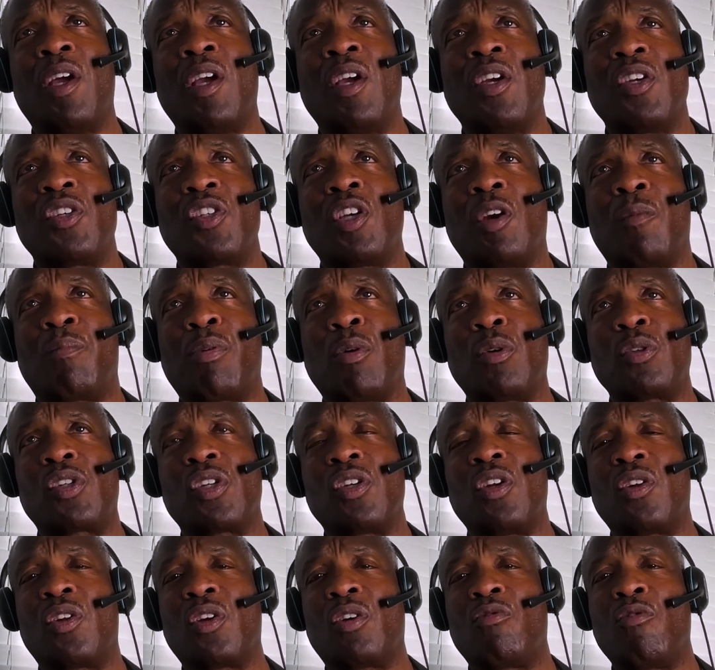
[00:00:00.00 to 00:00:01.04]
she approached
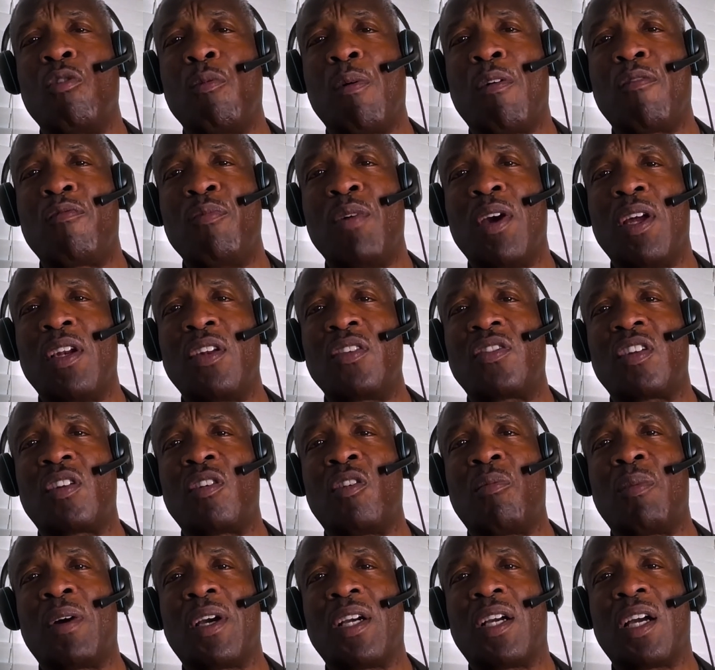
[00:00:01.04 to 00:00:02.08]
another group of men and said, "Oh
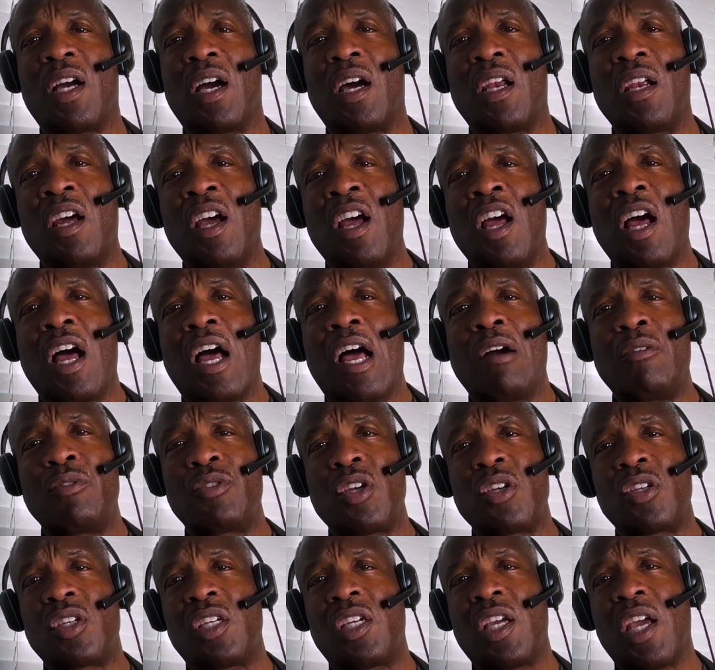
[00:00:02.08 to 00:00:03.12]
my God, I was
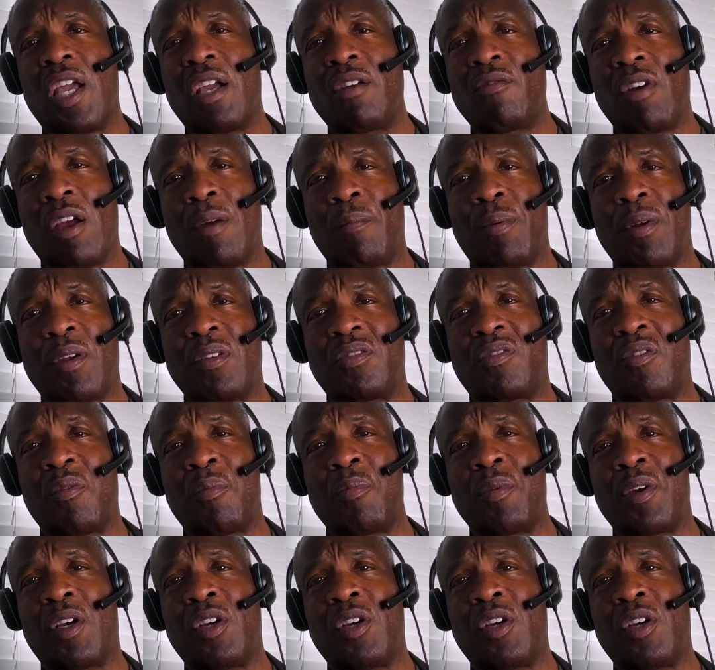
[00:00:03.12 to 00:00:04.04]
just gang raped by this group of men.